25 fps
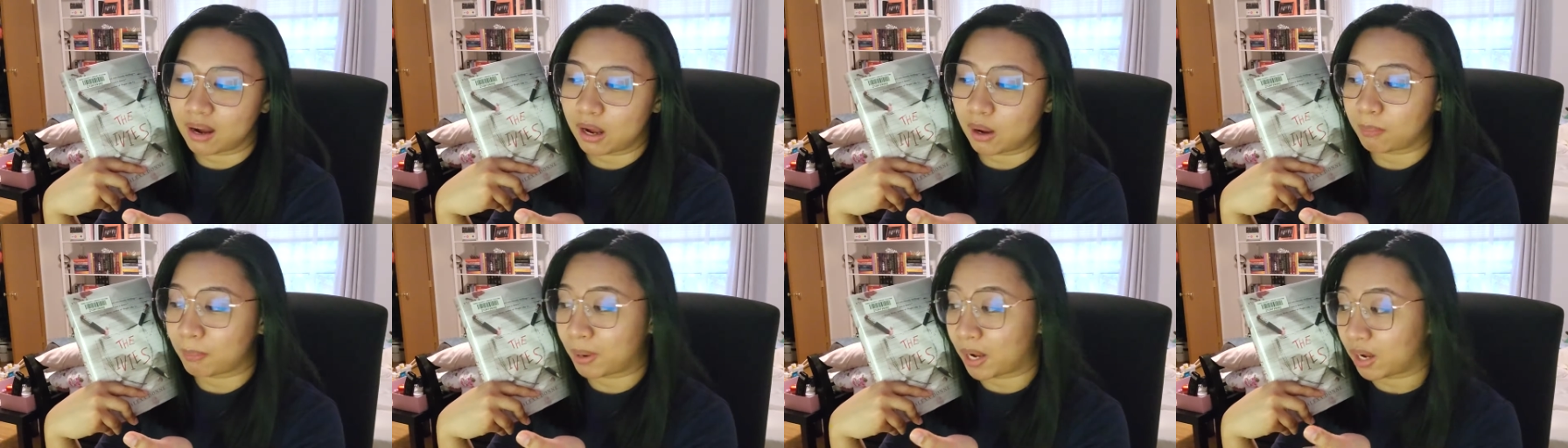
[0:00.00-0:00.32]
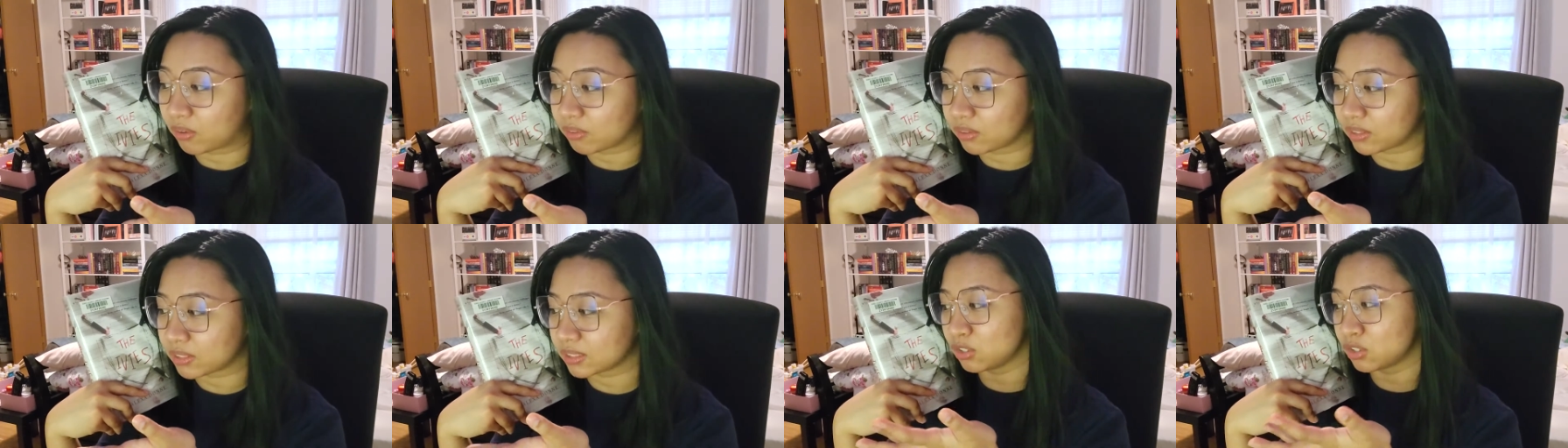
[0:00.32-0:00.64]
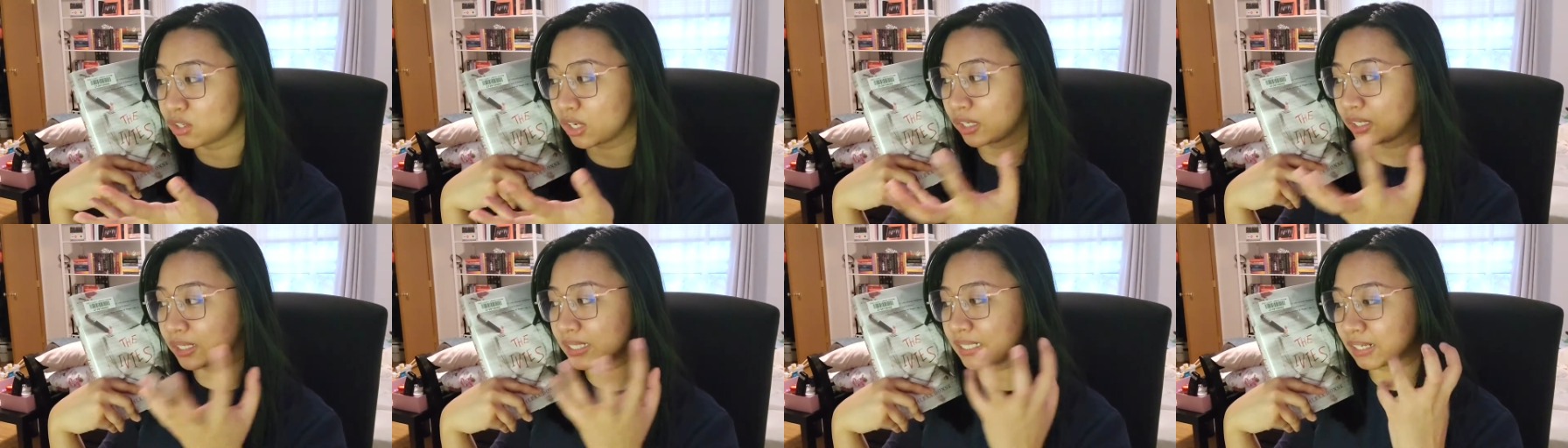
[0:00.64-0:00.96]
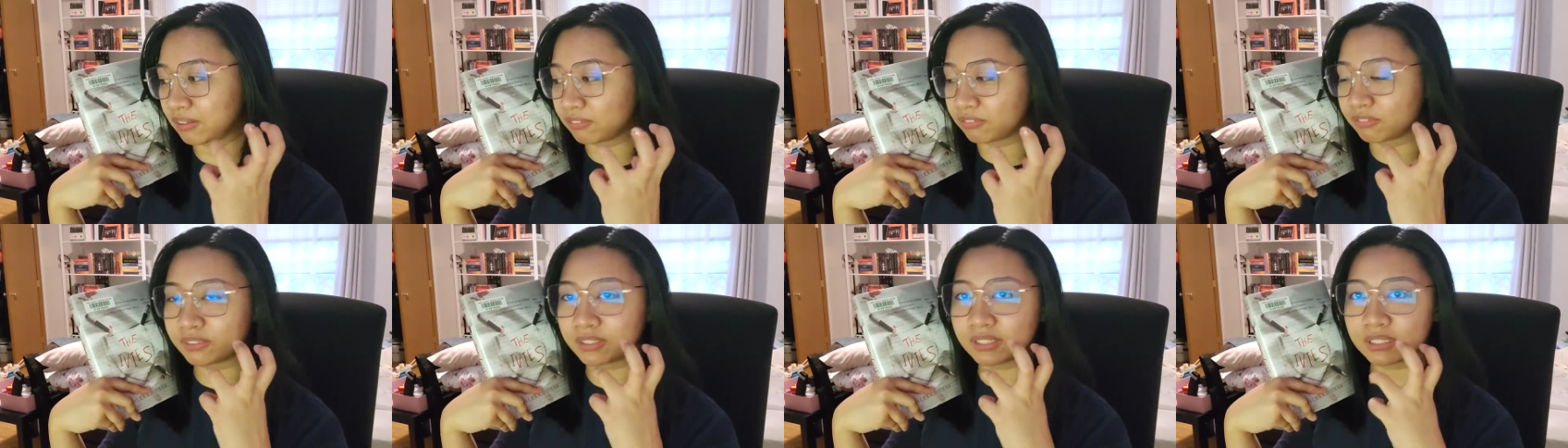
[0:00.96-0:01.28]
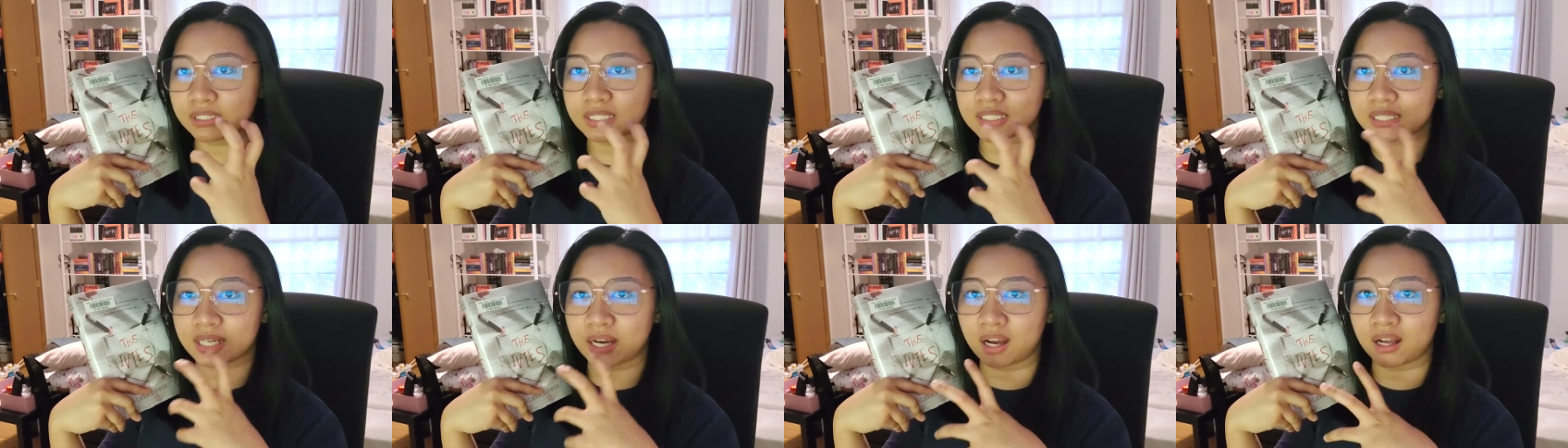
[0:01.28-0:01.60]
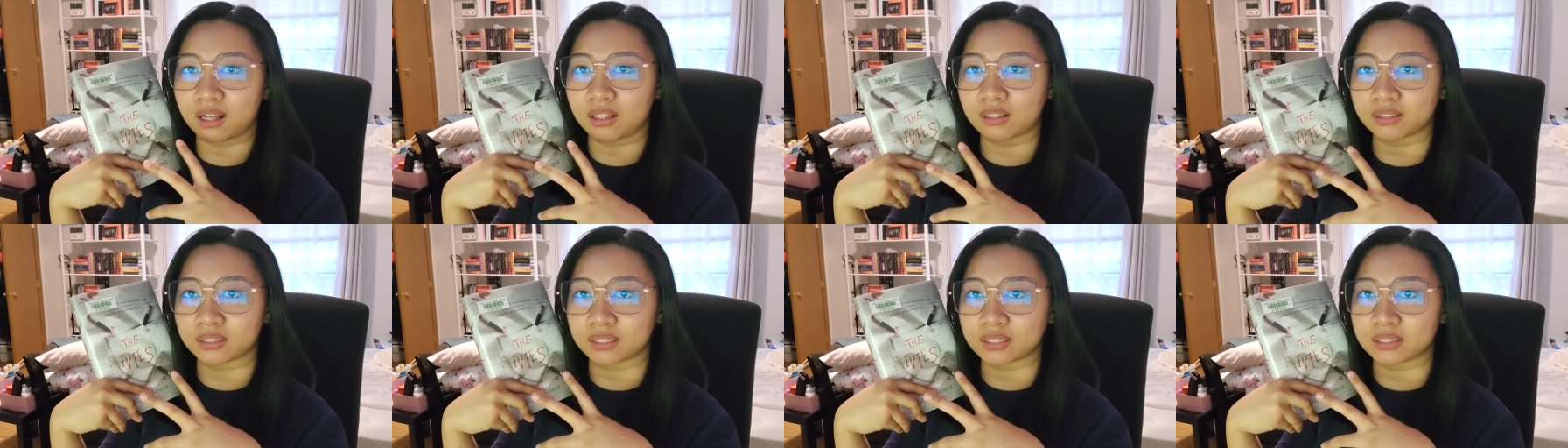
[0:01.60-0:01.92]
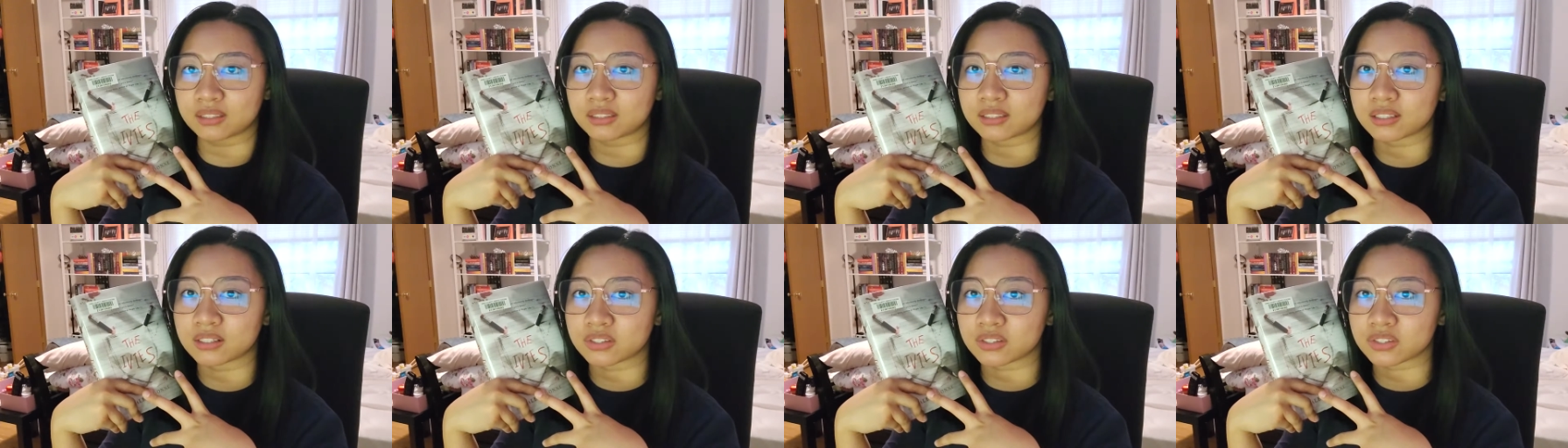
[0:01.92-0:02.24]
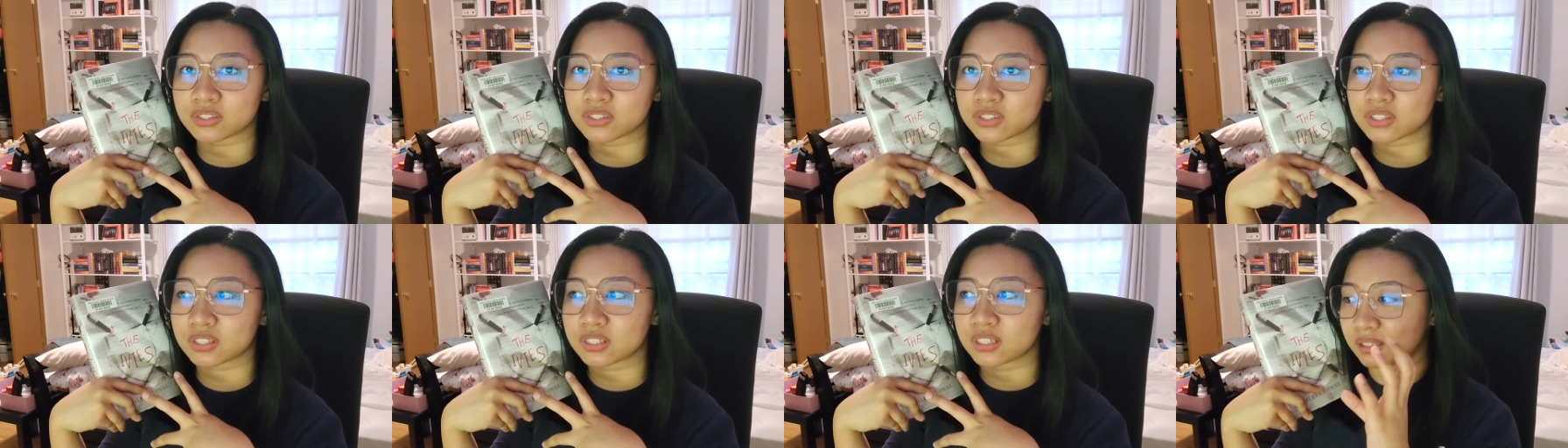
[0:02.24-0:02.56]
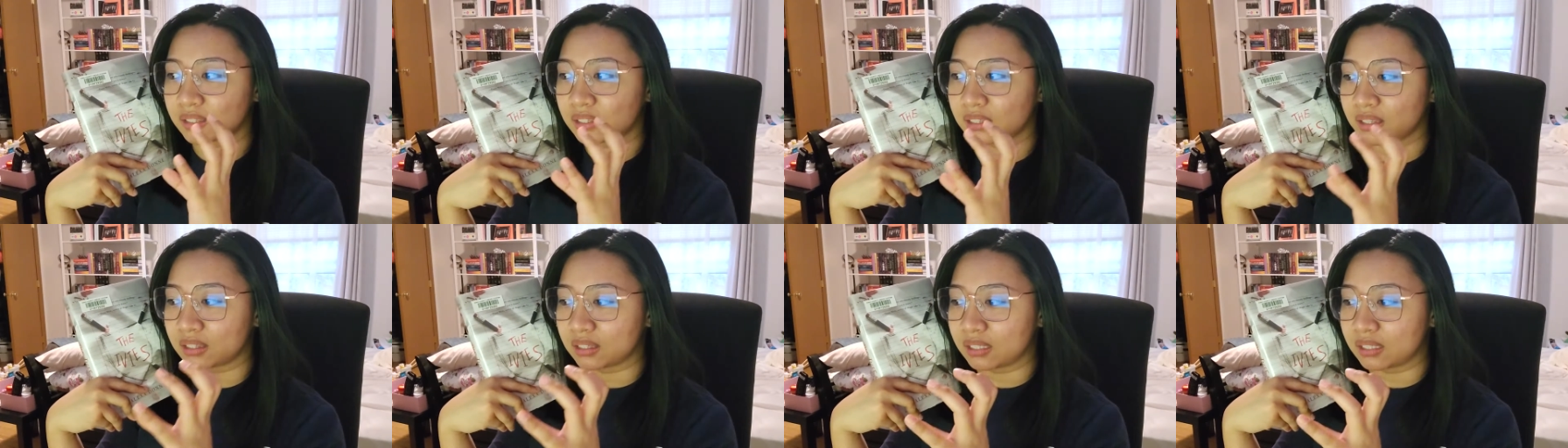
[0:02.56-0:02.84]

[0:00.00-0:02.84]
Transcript: about. You can definitely tell that there's that